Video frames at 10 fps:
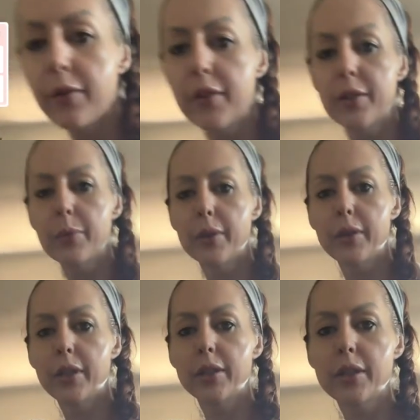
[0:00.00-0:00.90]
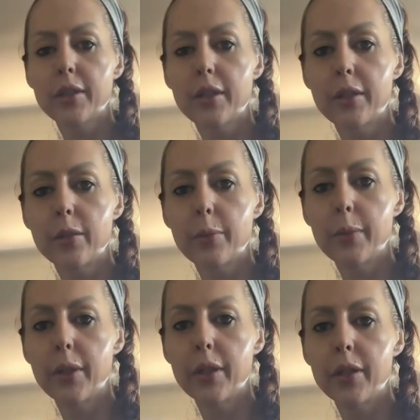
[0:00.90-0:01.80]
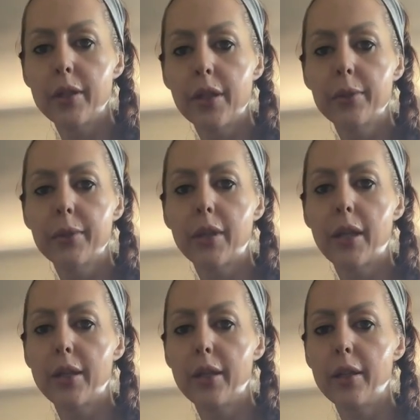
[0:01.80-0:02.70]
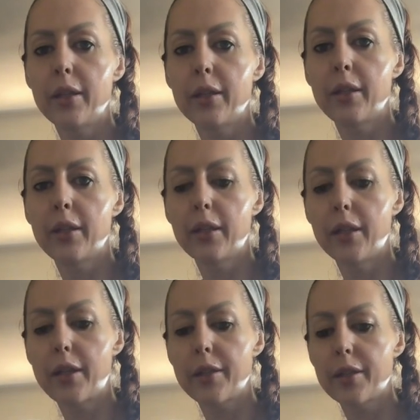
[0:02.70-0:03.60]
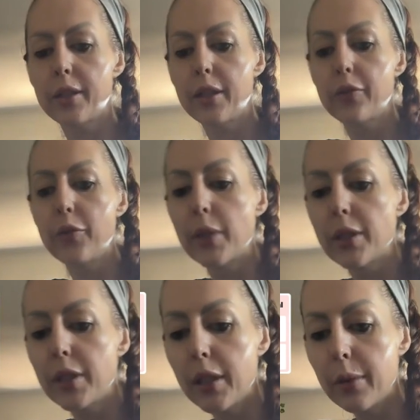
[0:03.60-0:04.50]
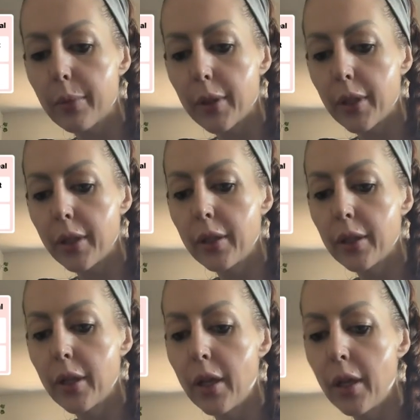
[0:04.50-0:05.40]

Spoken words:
have this burning just a little bit. You gotta relight it occasionally if you want it to keep burning,